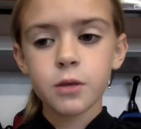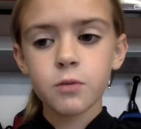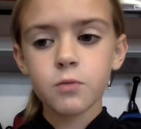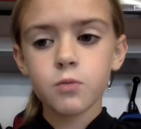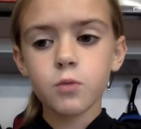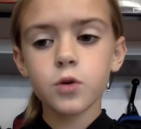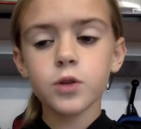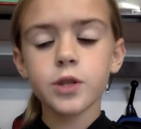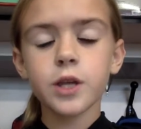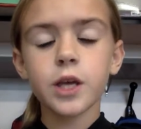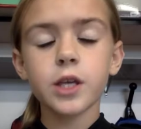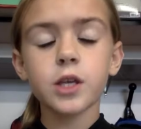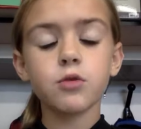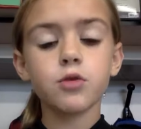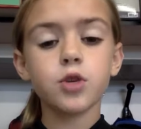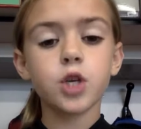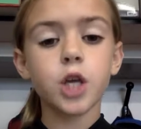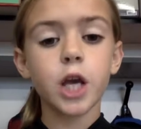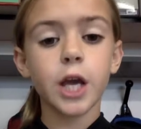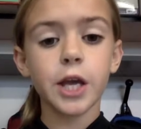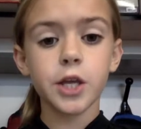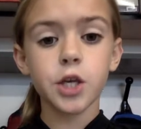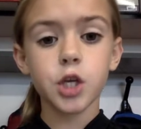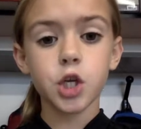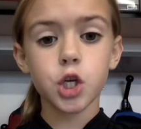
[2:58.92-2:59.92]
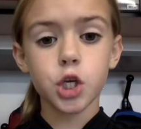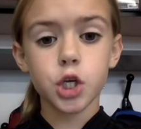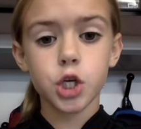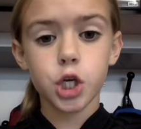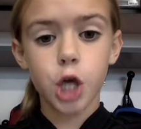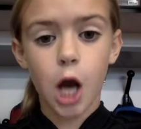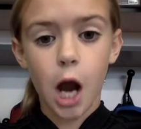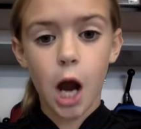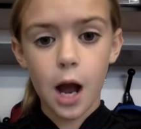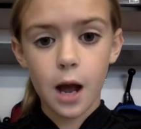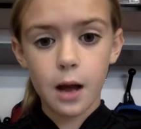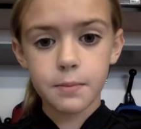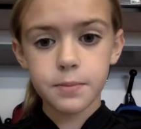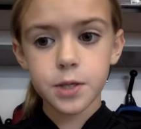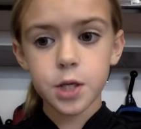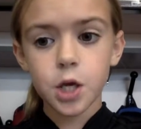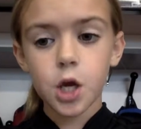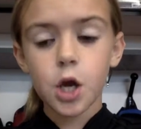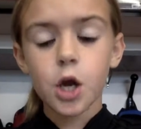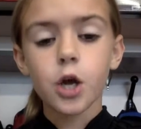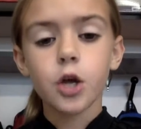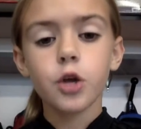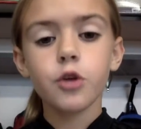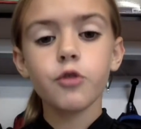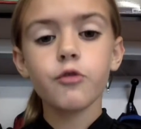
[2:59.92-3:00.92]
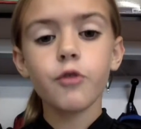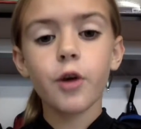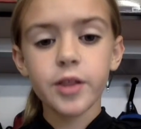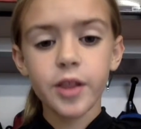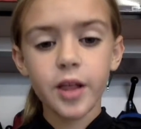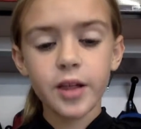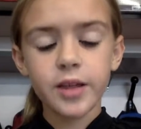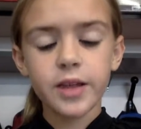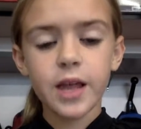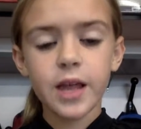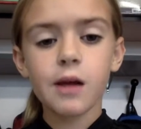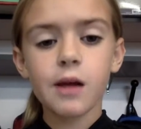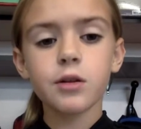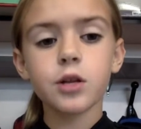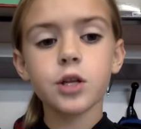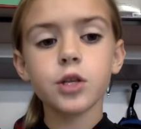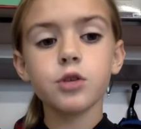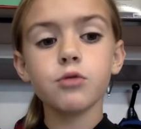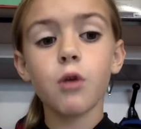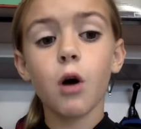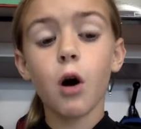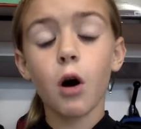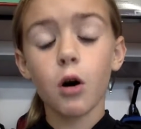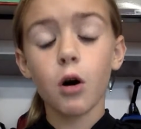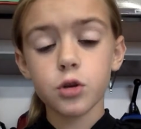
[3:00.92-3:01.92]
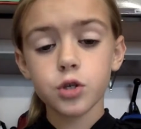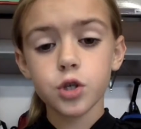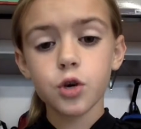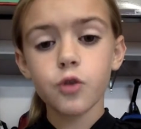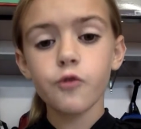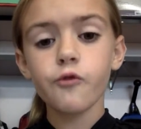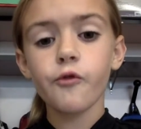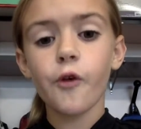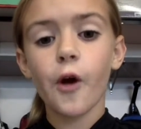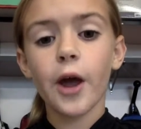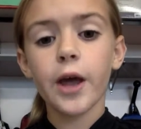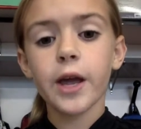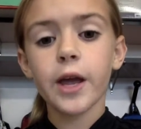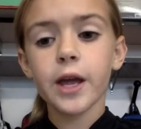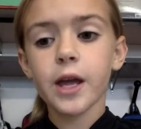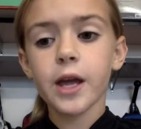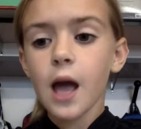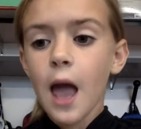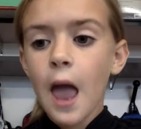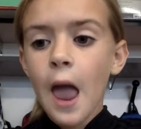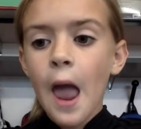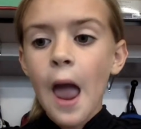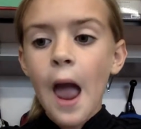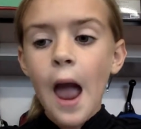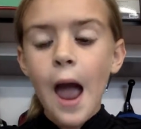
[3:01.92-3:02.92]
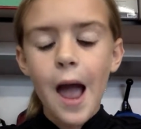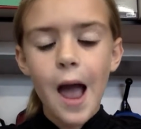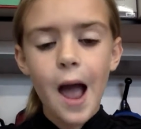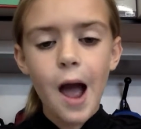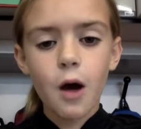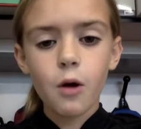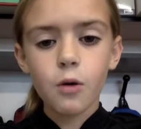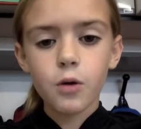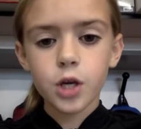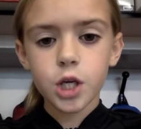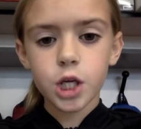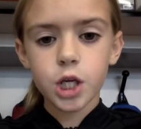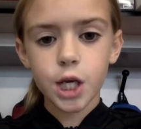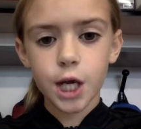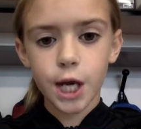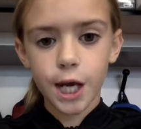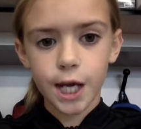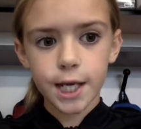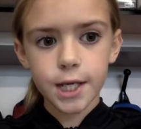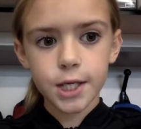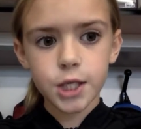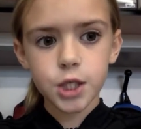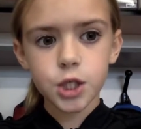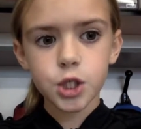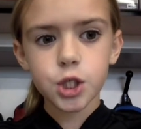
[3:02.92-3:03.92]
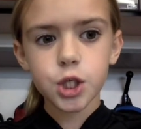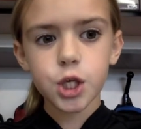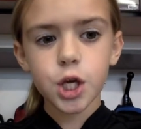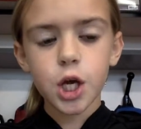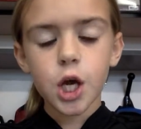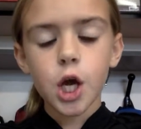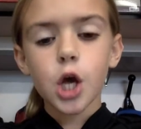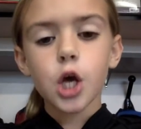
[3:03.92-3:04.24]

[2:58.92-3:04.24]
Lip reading: Well, then you change jobs. You write that down, and you also write how it changed.